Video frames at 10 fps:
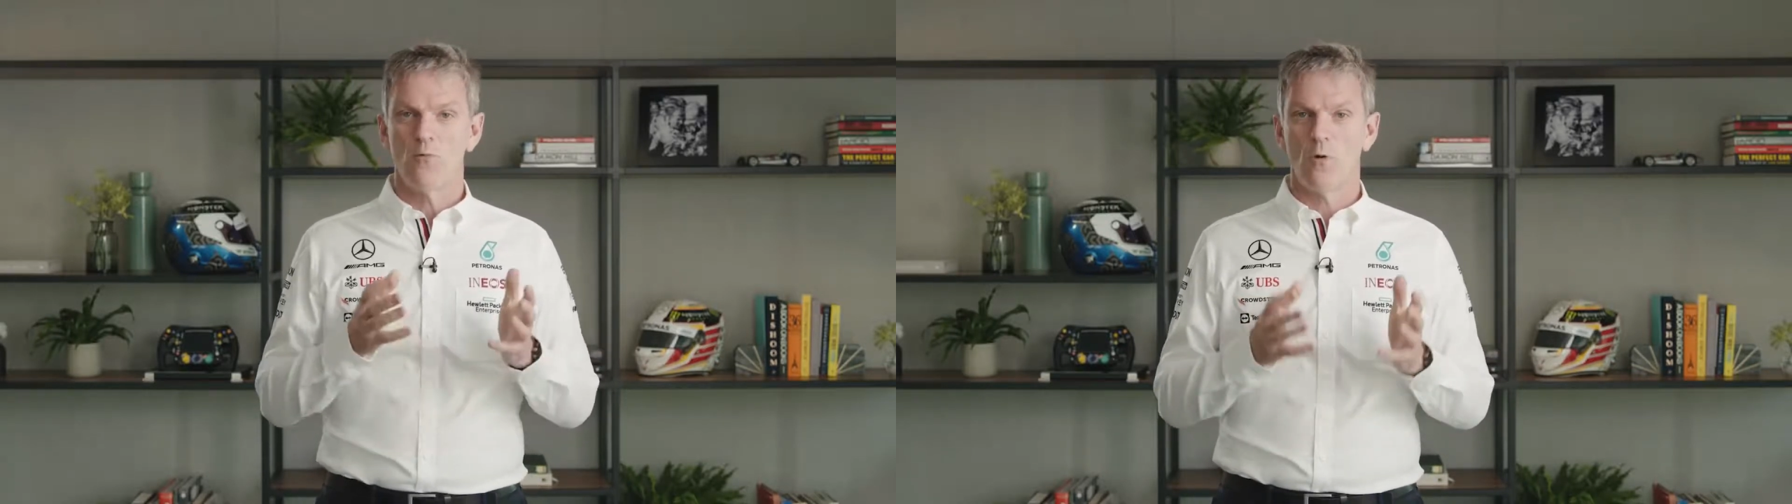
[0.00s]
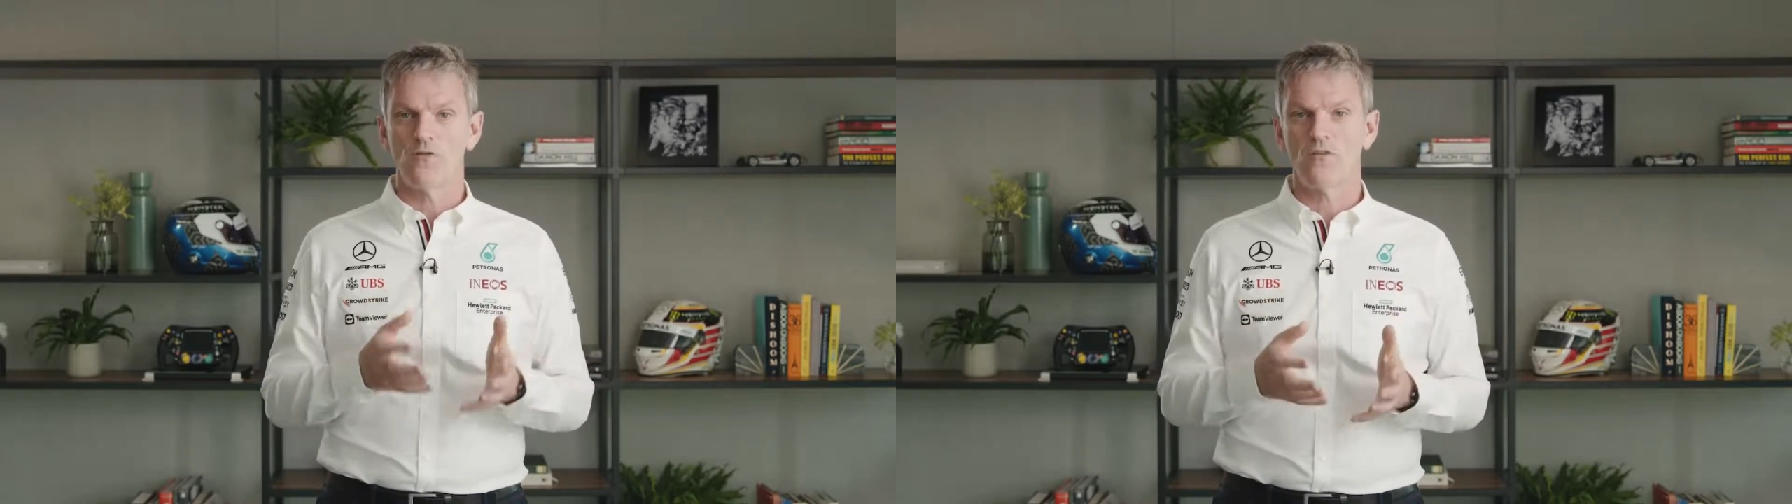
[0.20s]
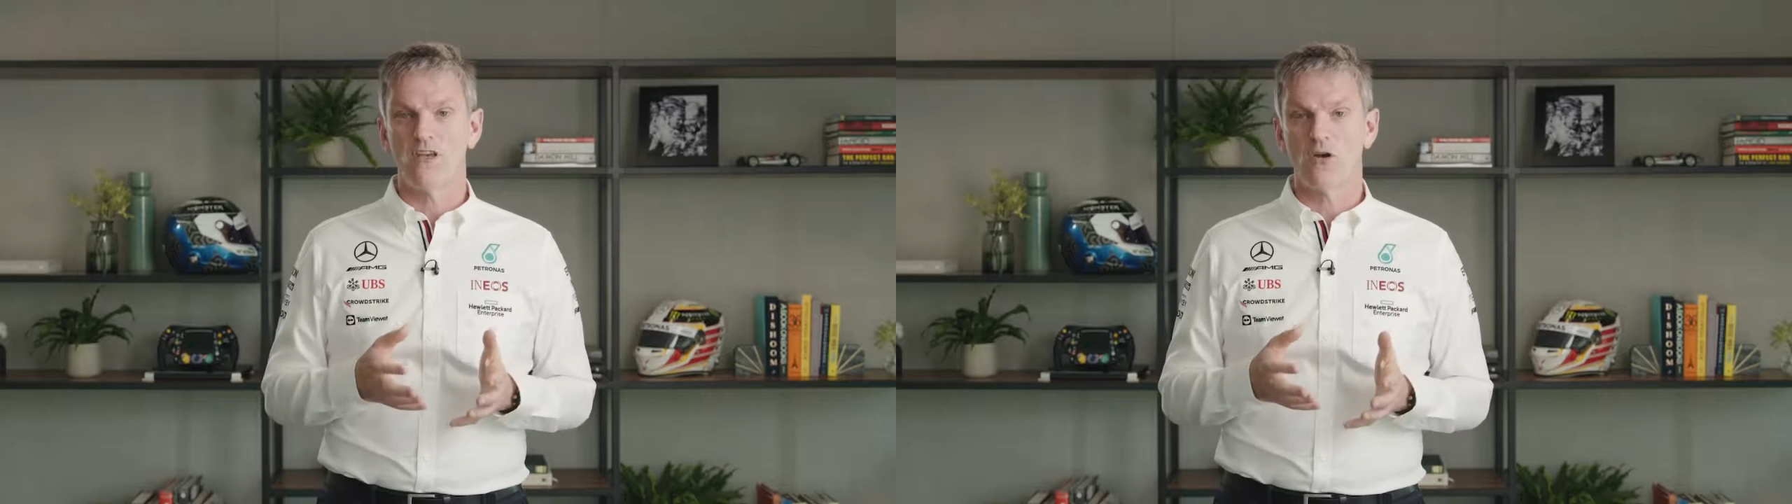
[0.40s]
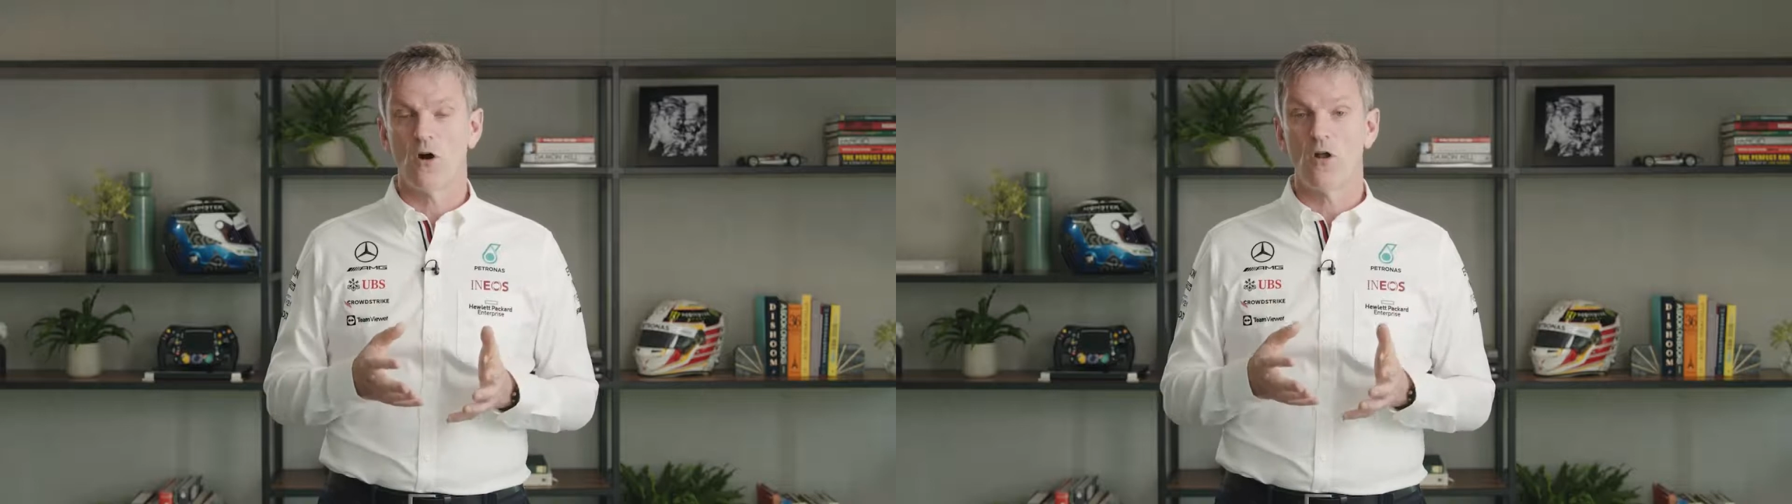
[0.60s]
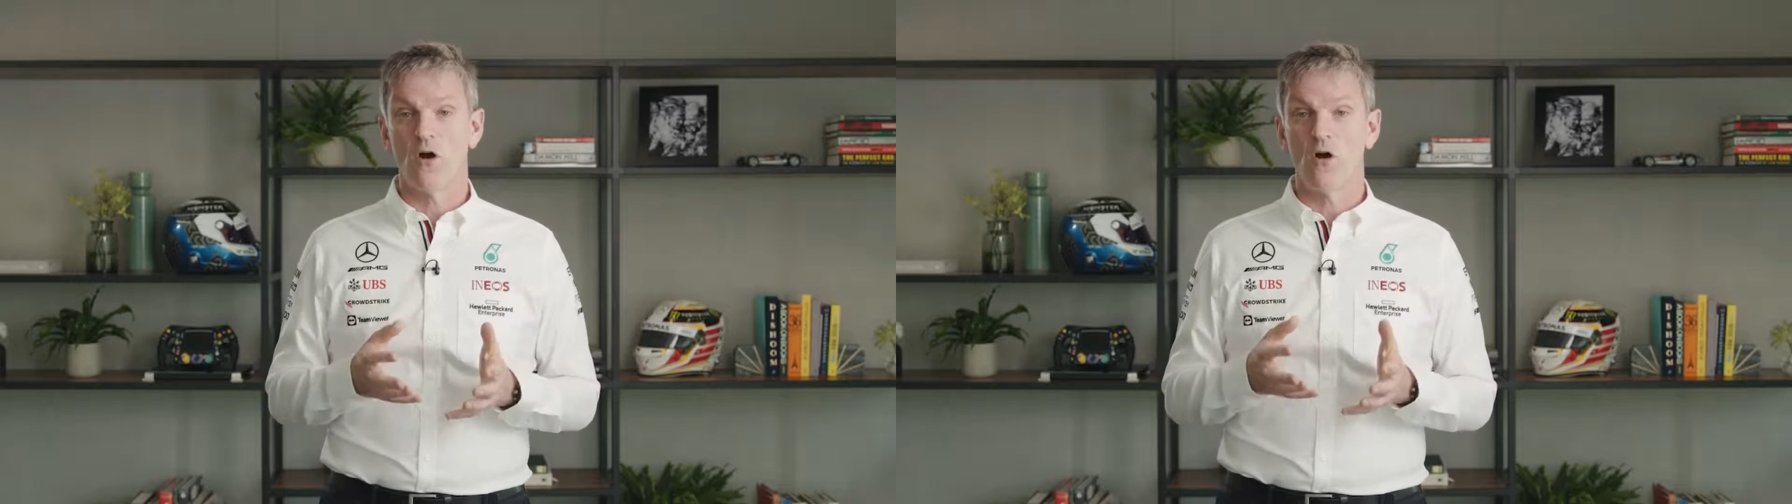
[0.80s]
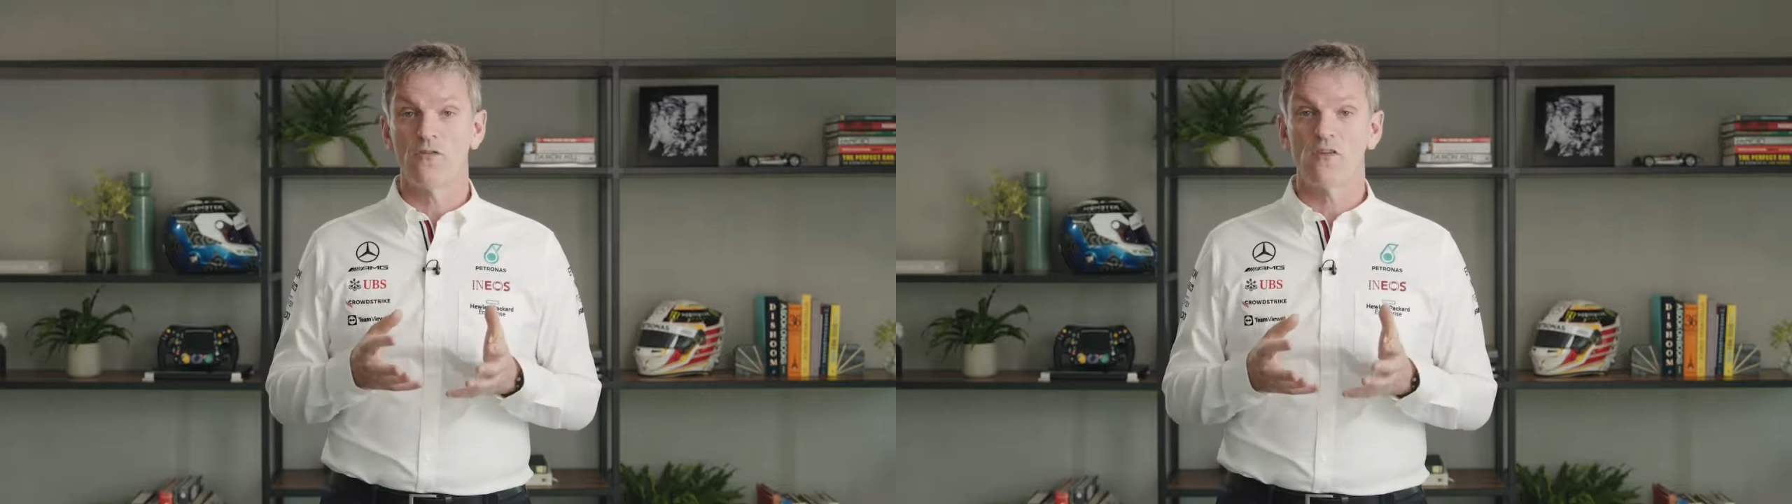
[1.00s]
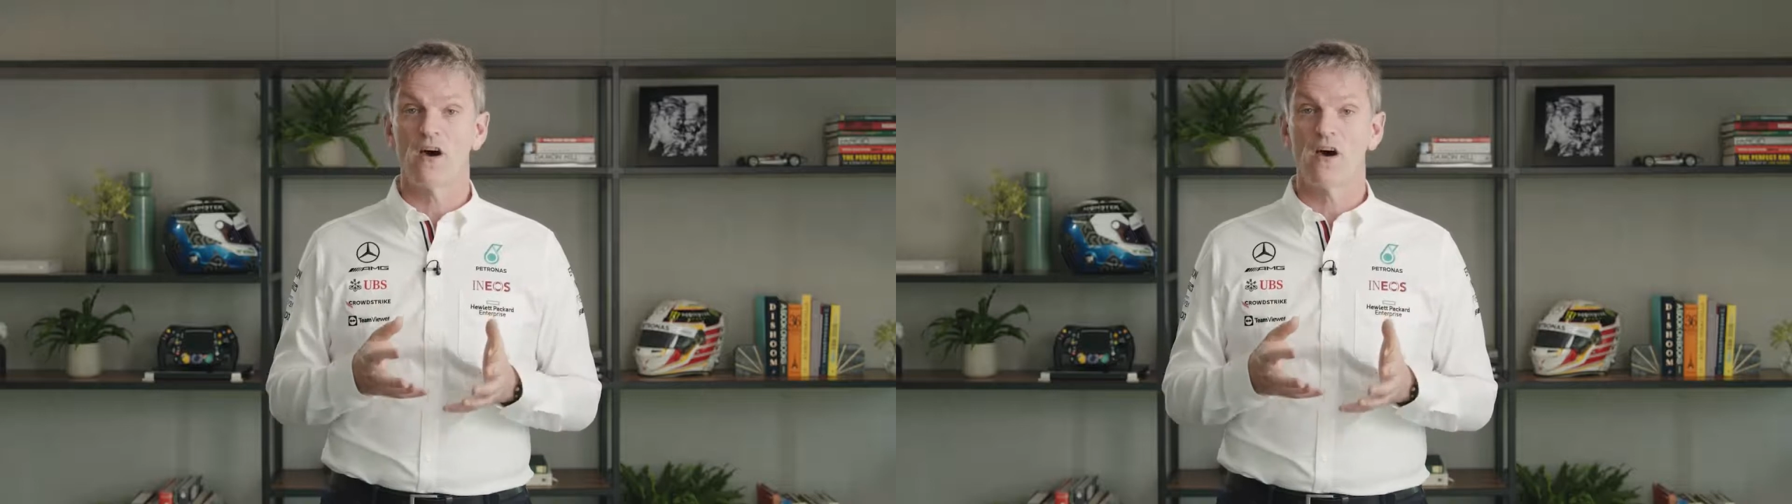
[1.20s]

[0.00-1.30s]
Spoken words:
Once he got onto